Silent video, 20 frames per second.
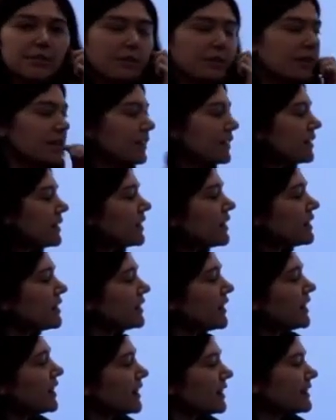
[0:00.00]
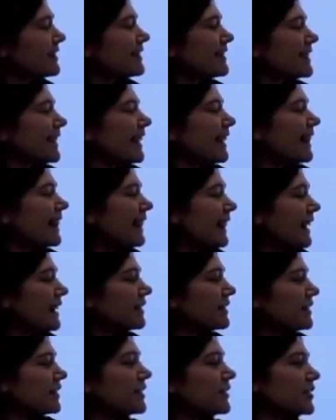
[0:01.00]
but this says x is
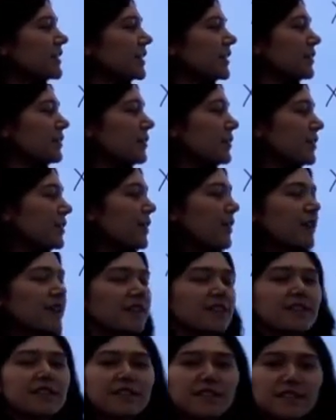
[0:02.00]
less than or equal to